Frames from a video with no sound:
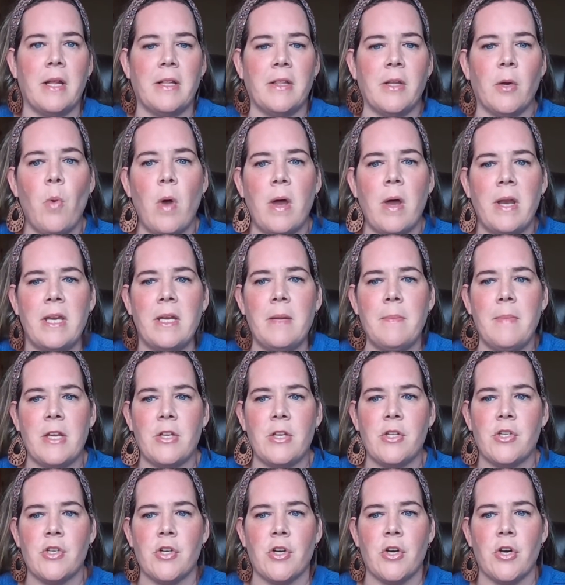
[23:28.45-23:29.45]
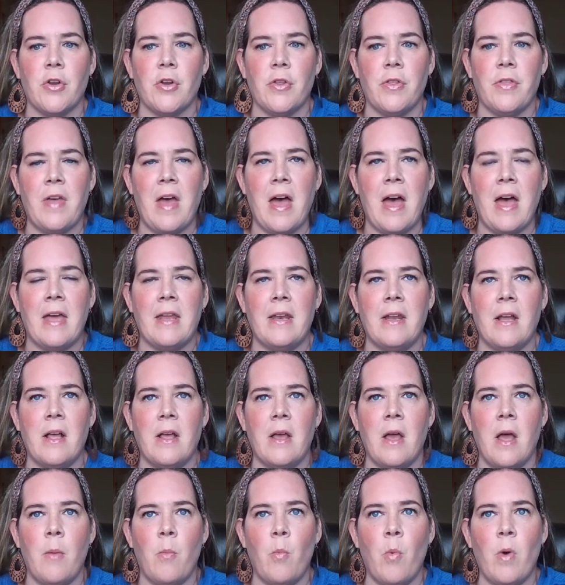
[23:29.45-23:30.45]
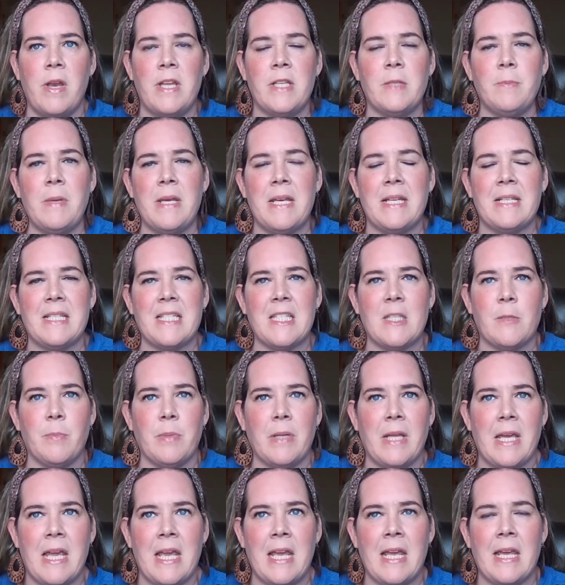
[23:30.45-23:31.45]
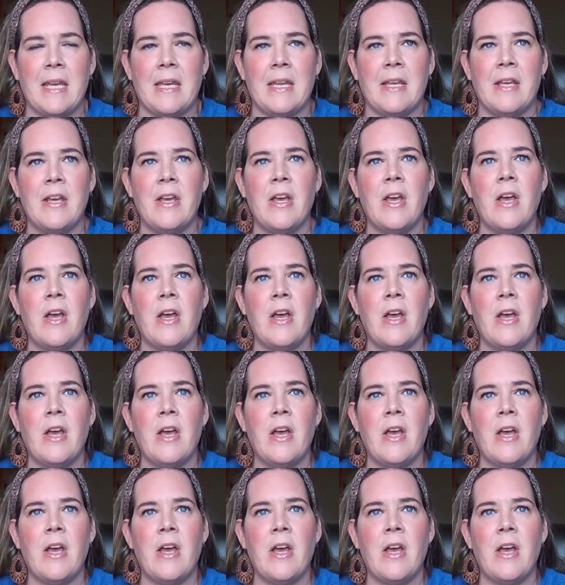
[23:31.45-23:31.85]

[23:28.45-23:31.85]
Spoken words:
They're wanting to make sure that what is being displayed